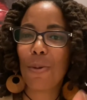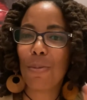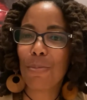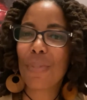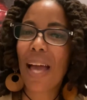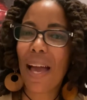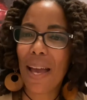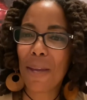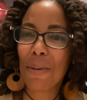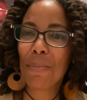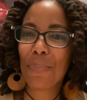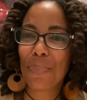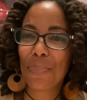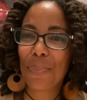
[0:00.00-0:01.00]

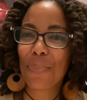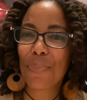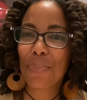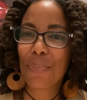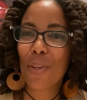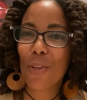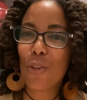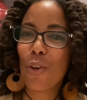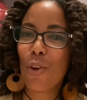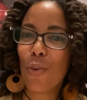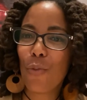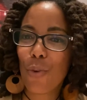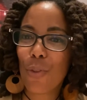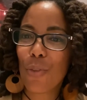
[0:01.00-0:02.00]
time,
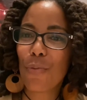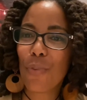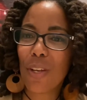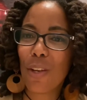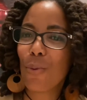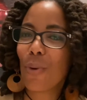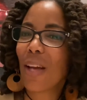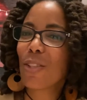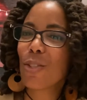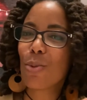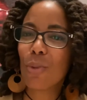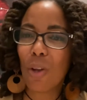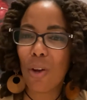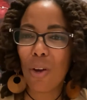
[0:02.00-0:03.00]
for the video. Not
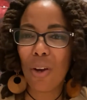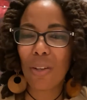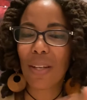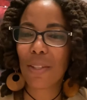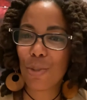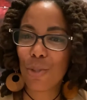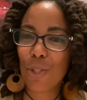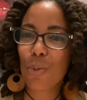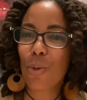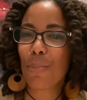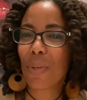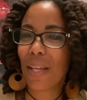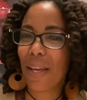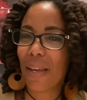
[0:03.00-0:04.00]
too long, not too
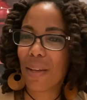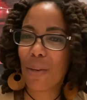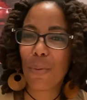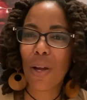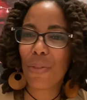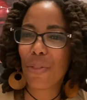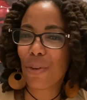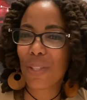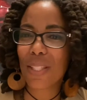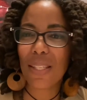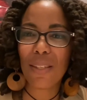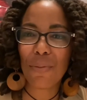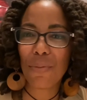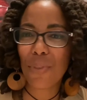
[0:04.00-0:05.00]
short, but like around
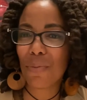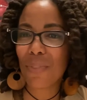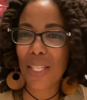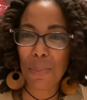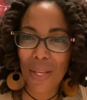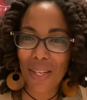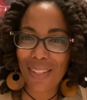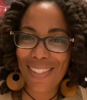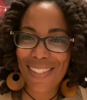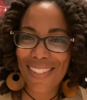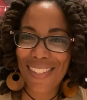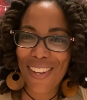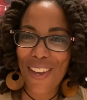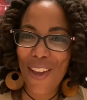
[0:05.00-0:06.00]
13, 15
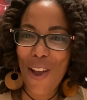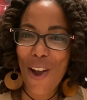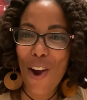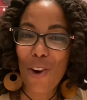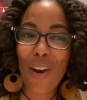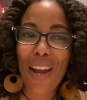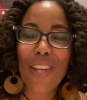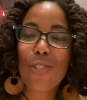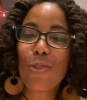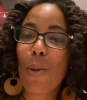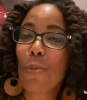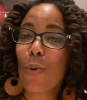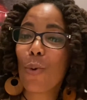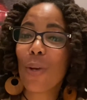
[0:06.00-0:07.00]
minutes. All right, so
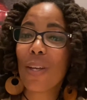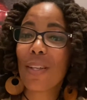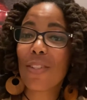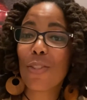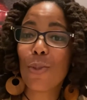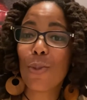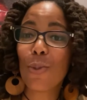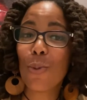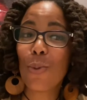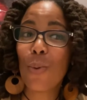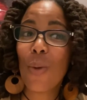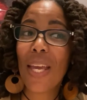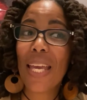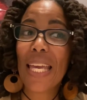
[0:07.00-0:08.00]
I'm going
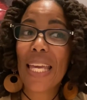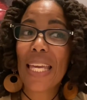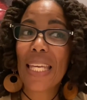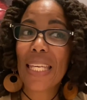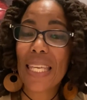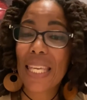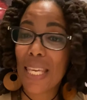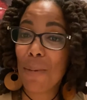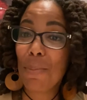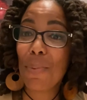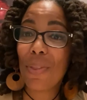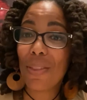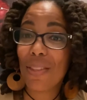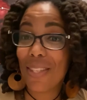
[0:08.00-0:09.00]
to keep
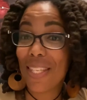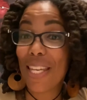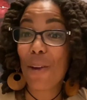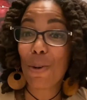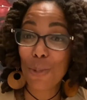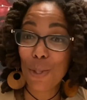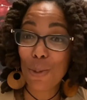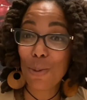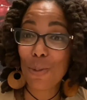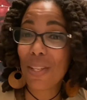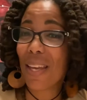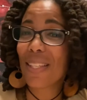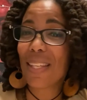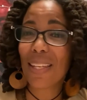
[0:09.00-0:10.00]
Tarot
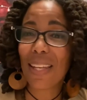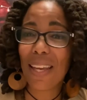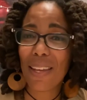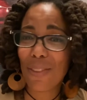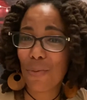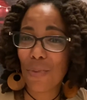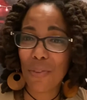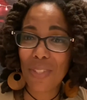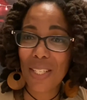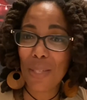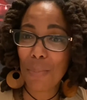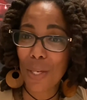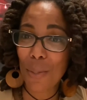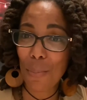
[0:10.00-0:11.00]
Tuesdays at like the
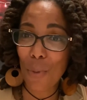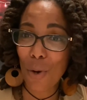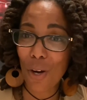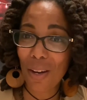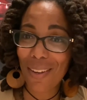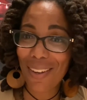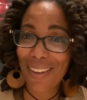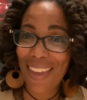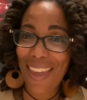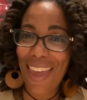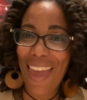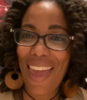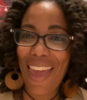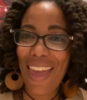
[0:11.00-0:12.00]
15-minute mark,
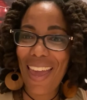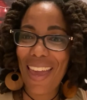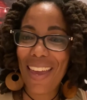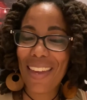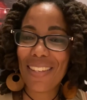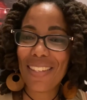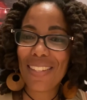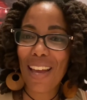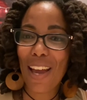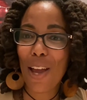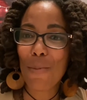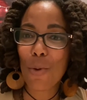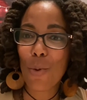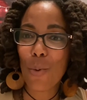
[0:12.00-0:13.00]
and
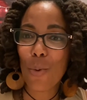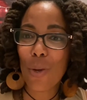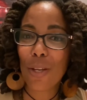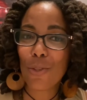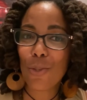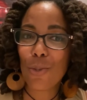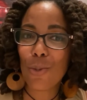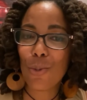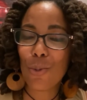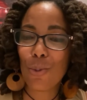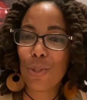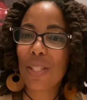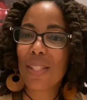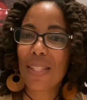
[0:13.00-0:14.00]
I'm going
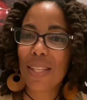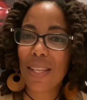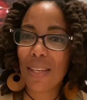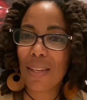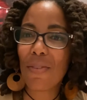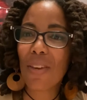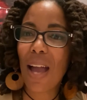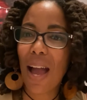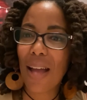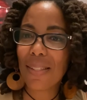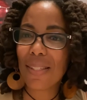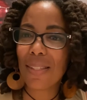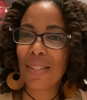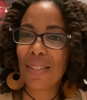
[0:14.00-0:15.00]
to just give
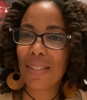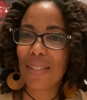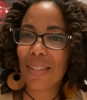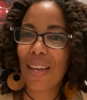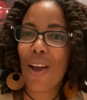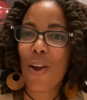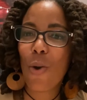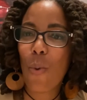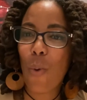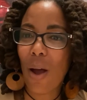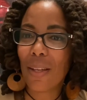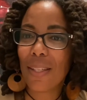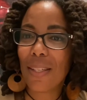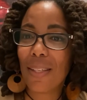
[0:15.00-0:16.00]
constant
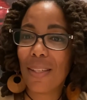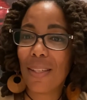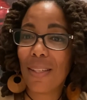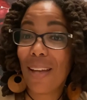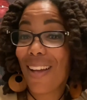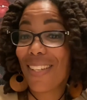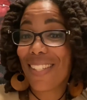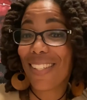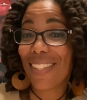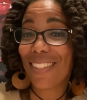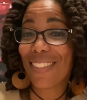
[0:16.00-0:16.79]
quality content.